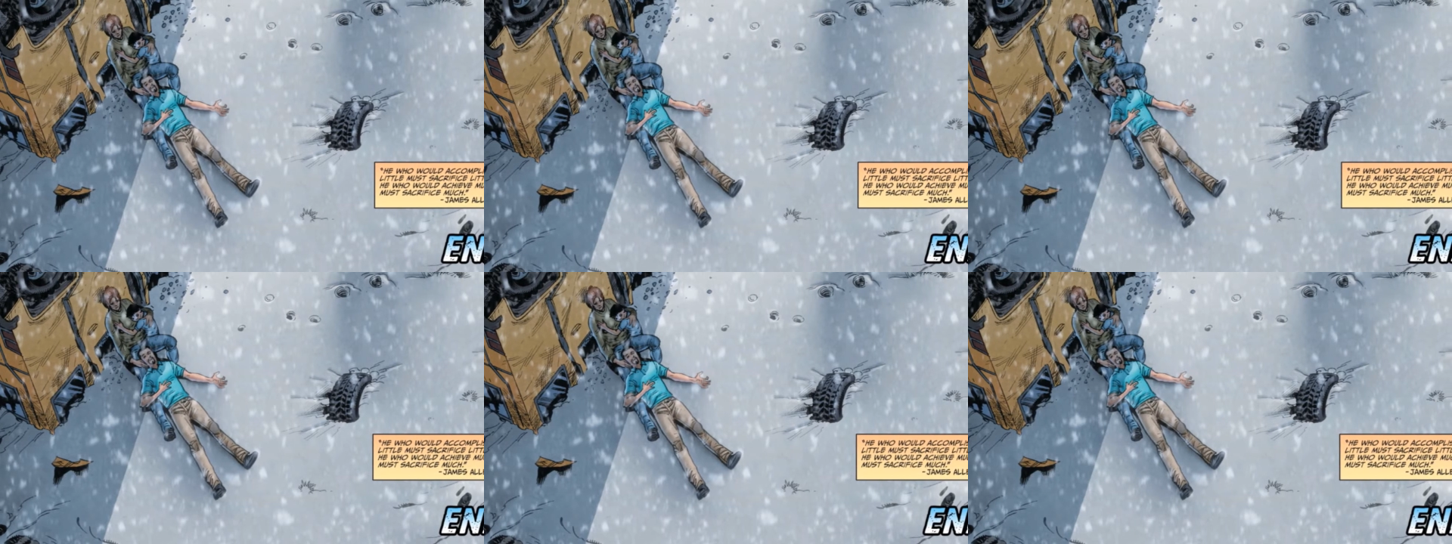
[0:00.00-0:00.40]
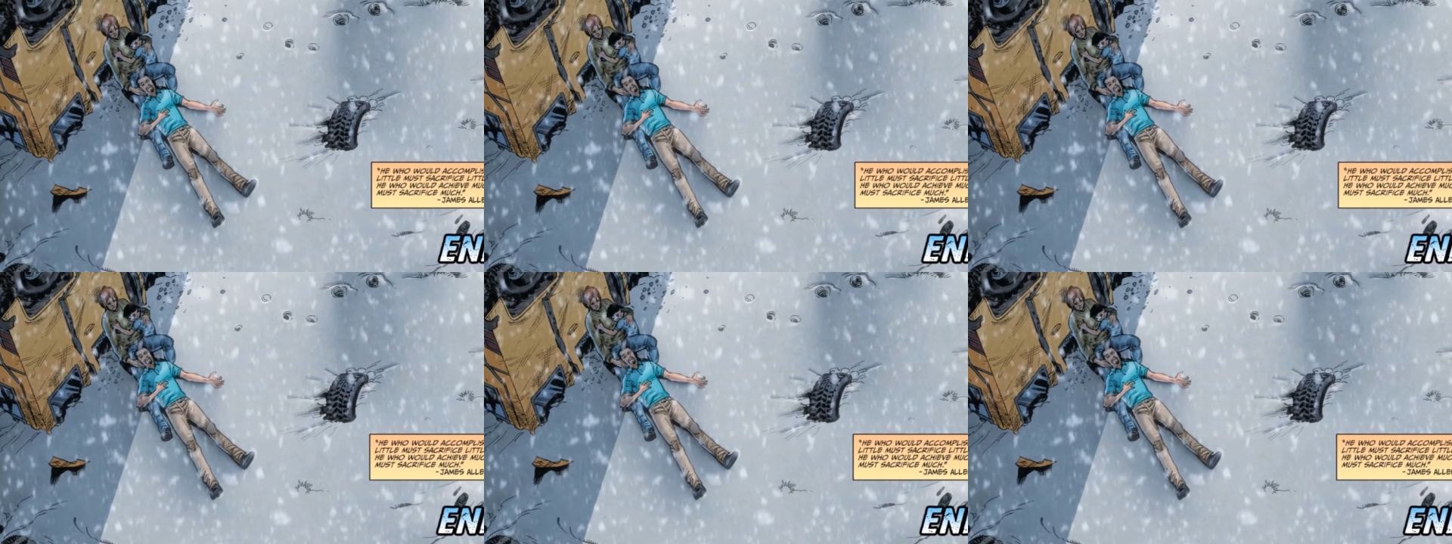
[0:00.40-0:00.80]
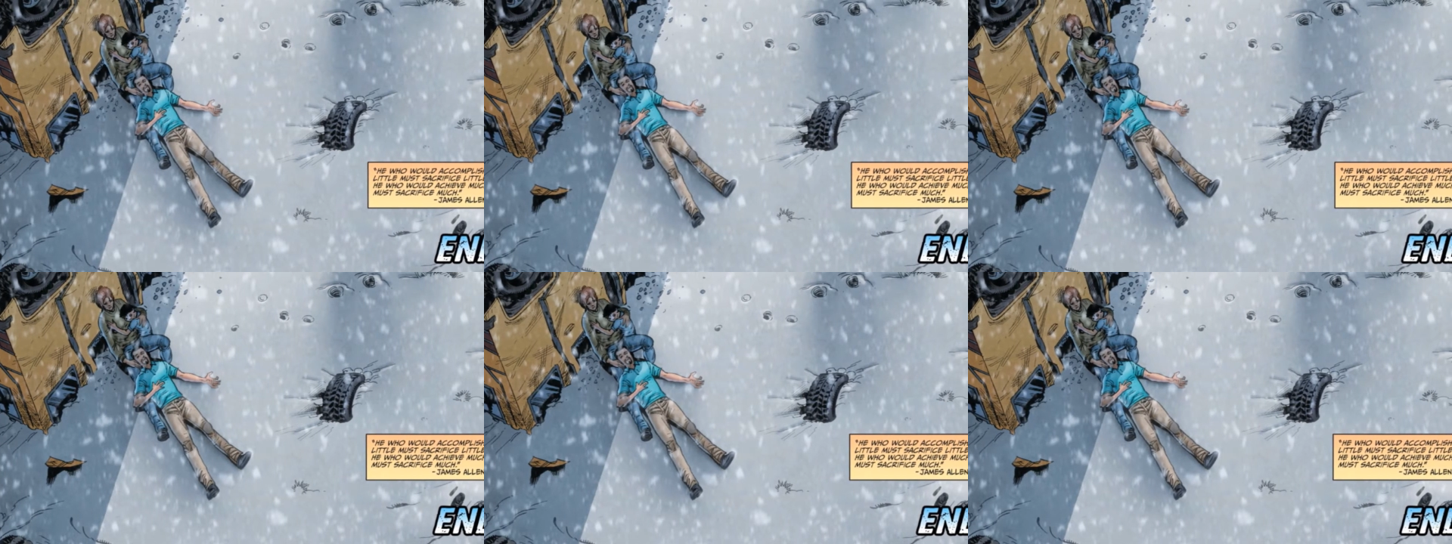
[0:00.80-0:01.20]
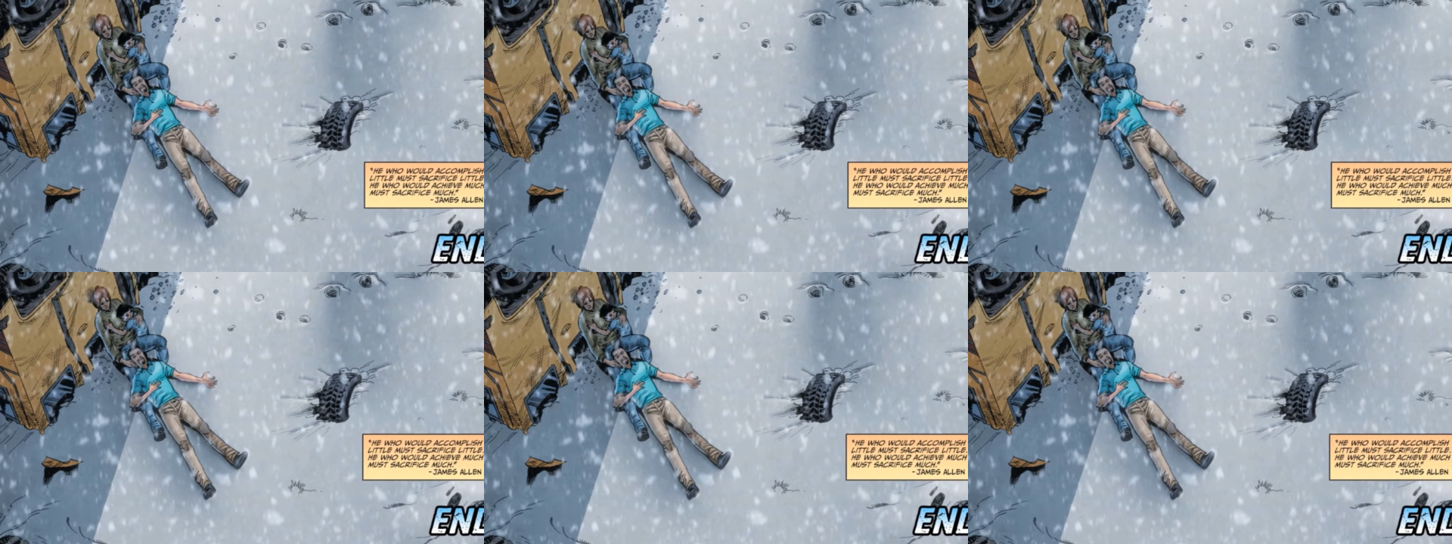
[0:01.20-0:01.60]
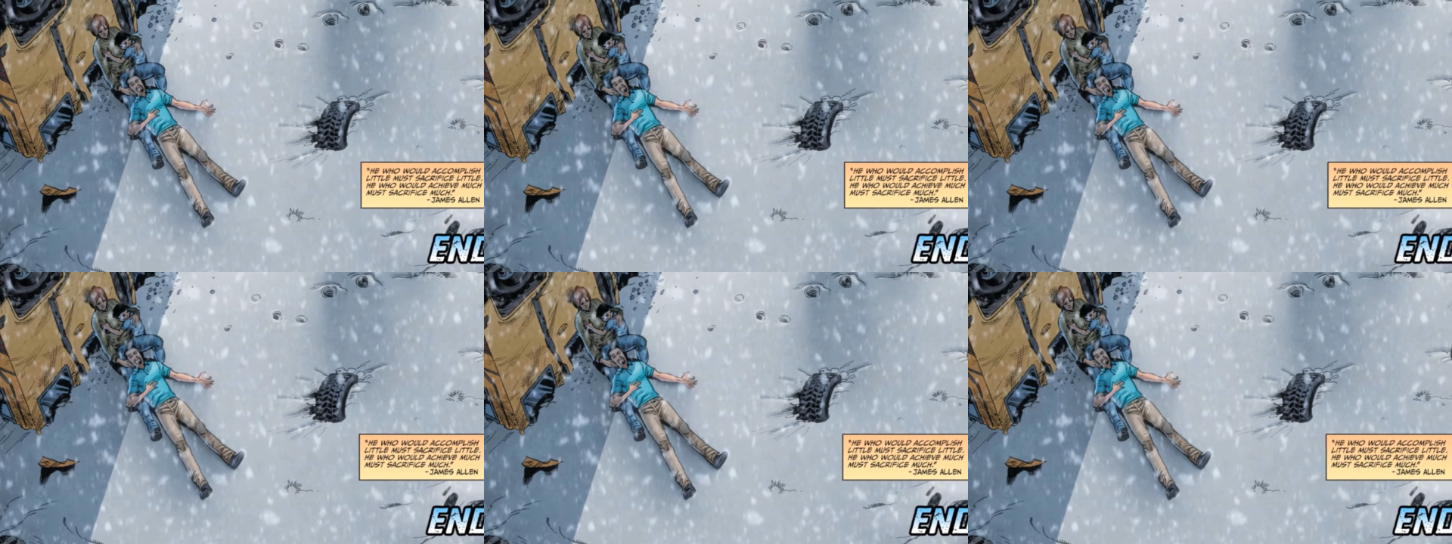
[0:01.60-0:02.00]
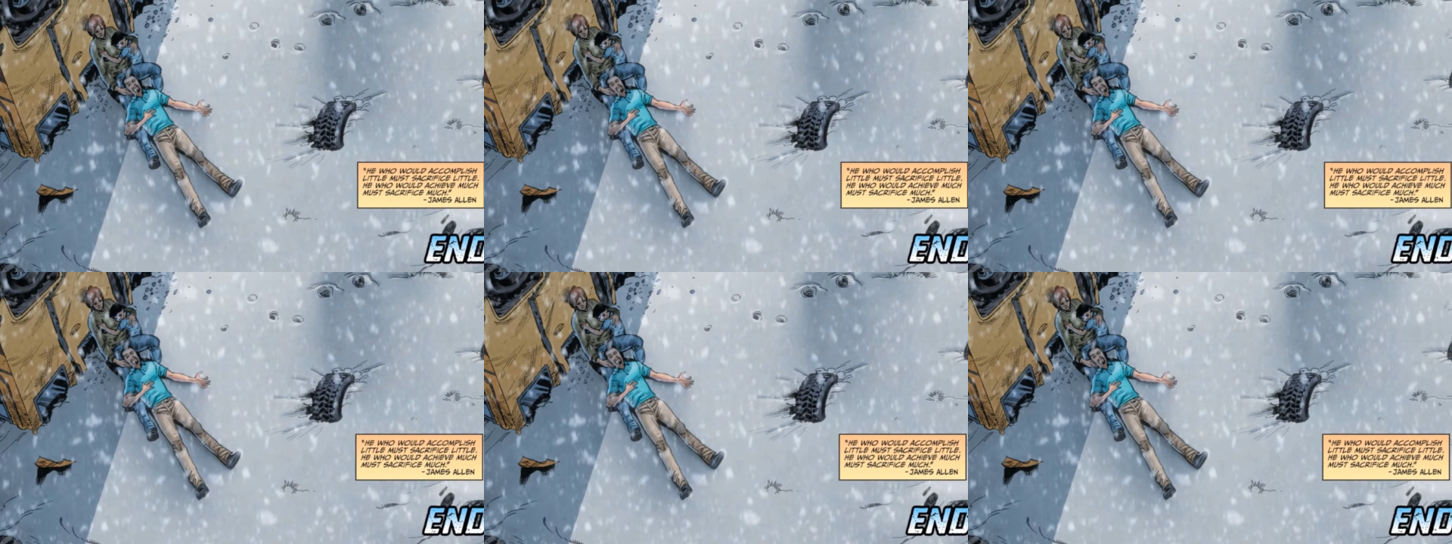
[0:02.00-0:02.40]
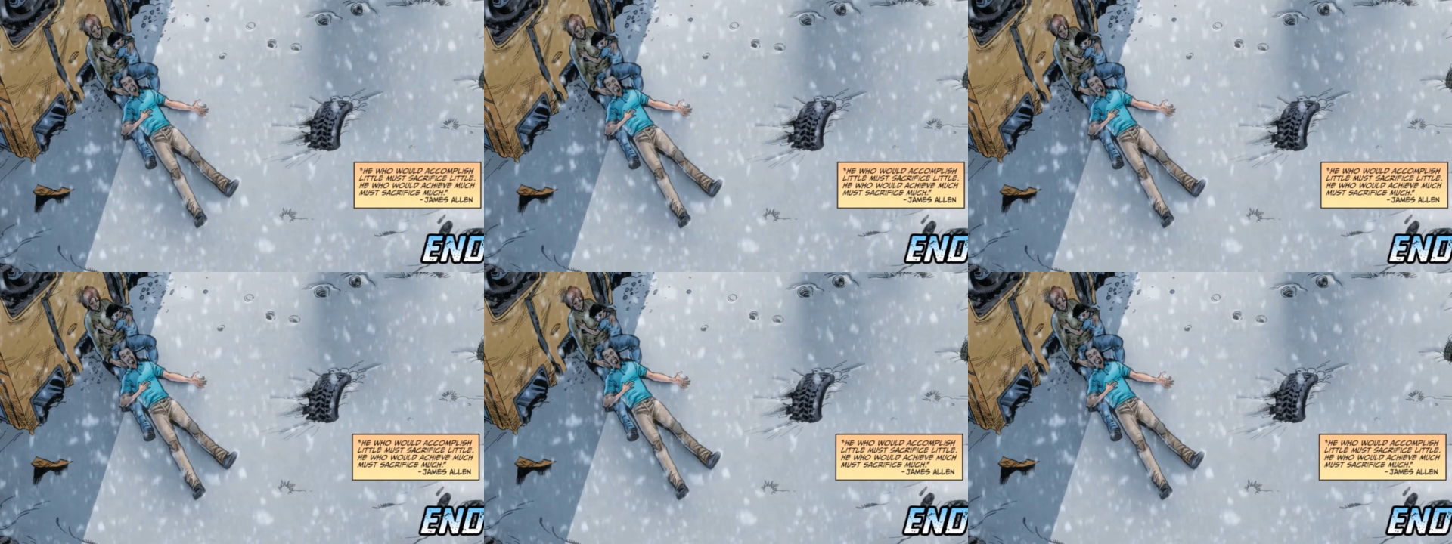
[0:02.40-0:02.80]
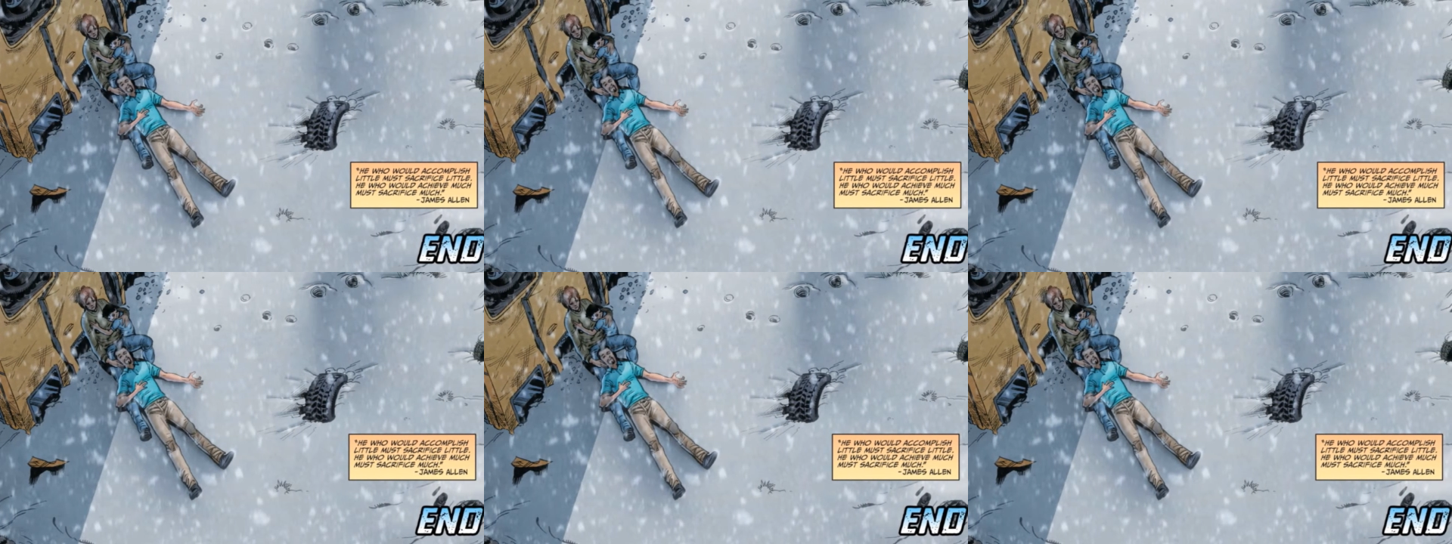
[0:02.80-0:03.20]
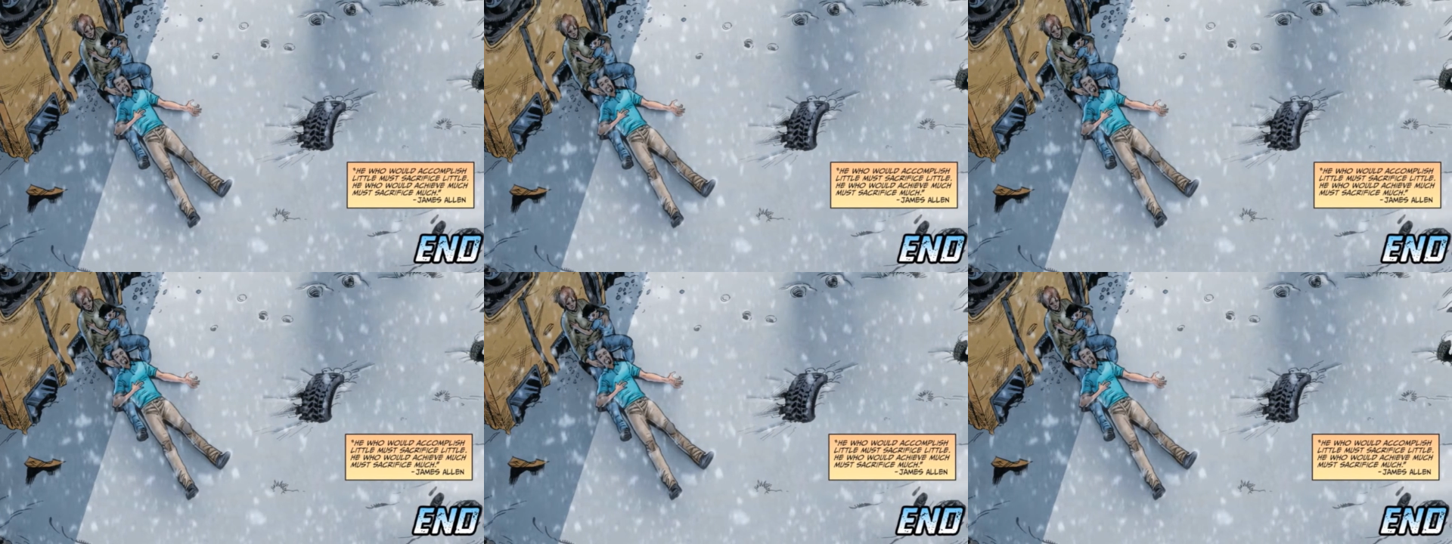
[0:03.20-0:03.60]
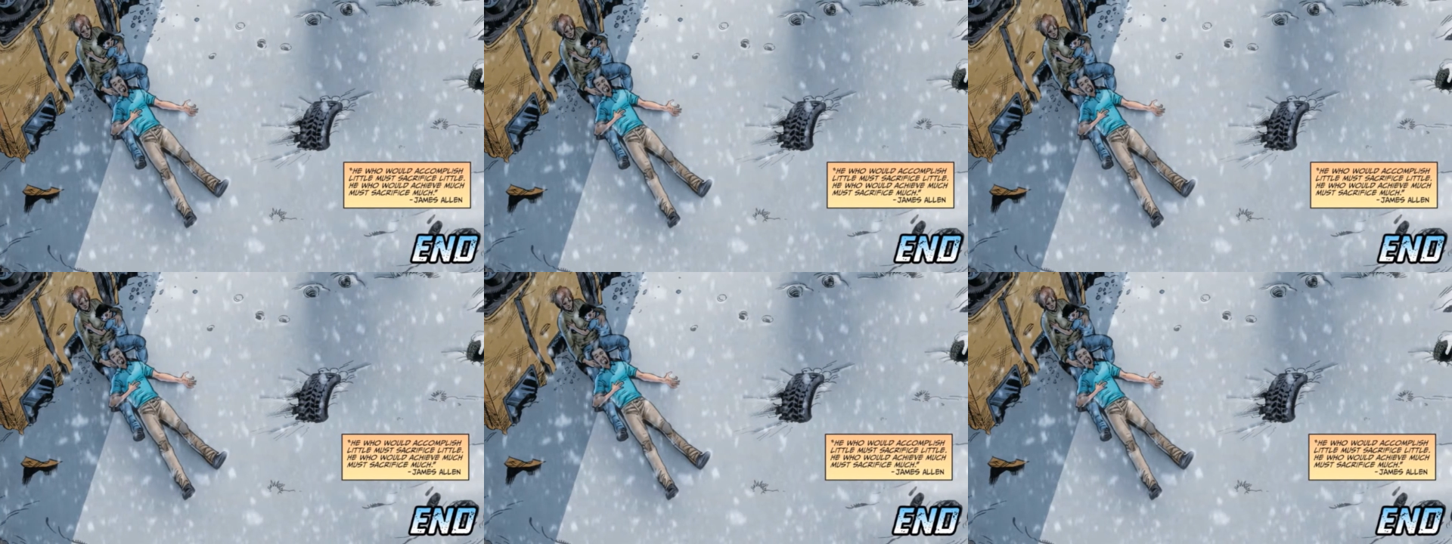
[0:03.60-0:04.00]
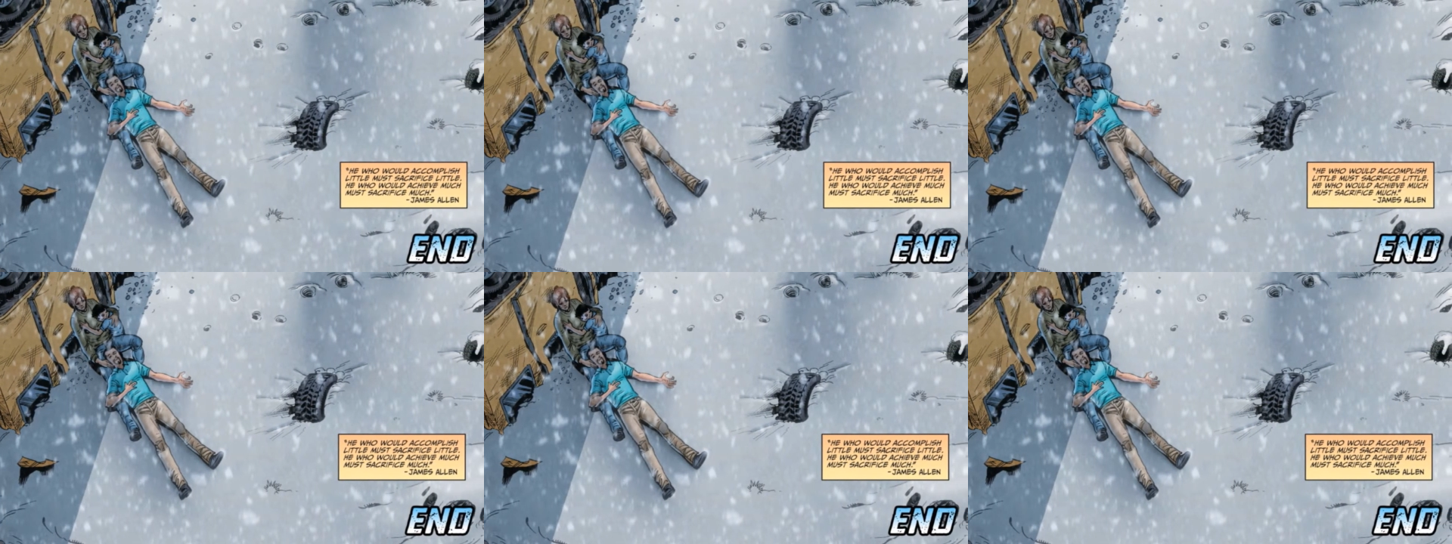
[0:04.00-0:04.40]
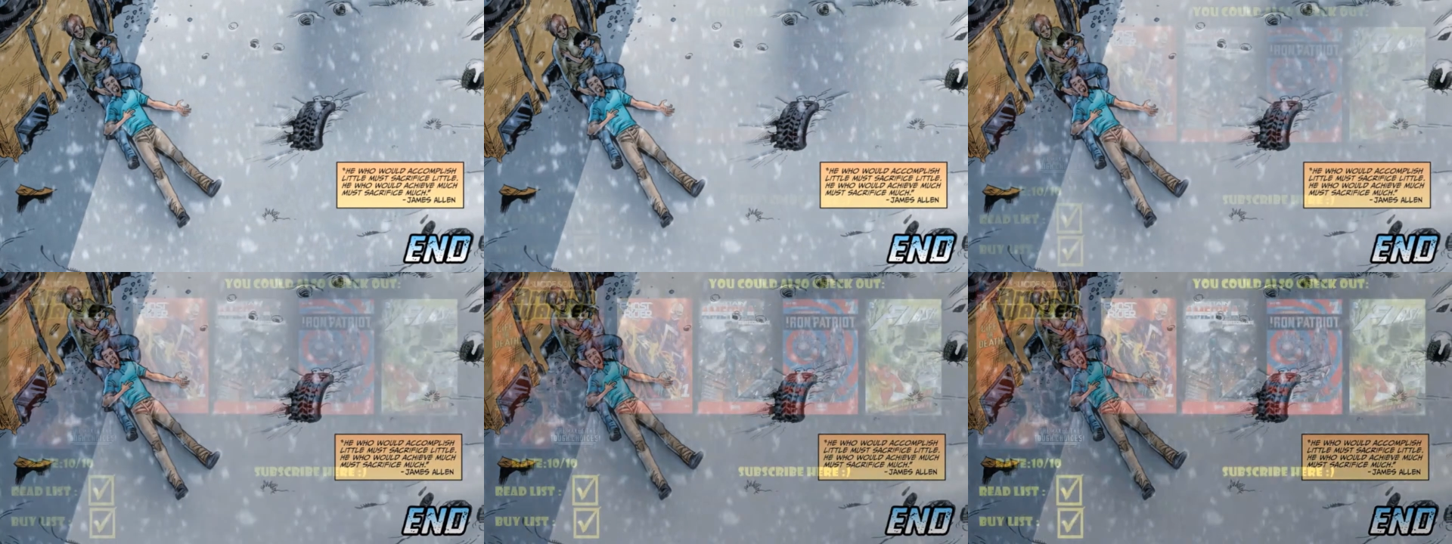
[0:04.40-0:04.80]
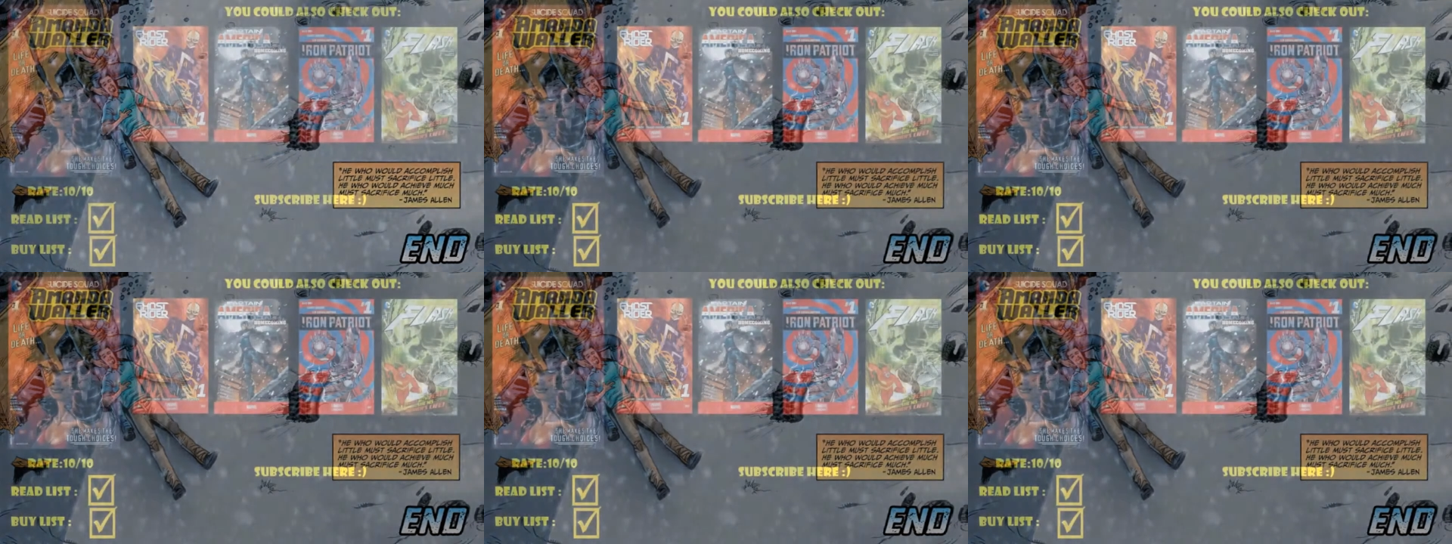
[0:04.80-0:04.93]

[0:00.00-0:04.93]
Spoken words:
(no speaker visible)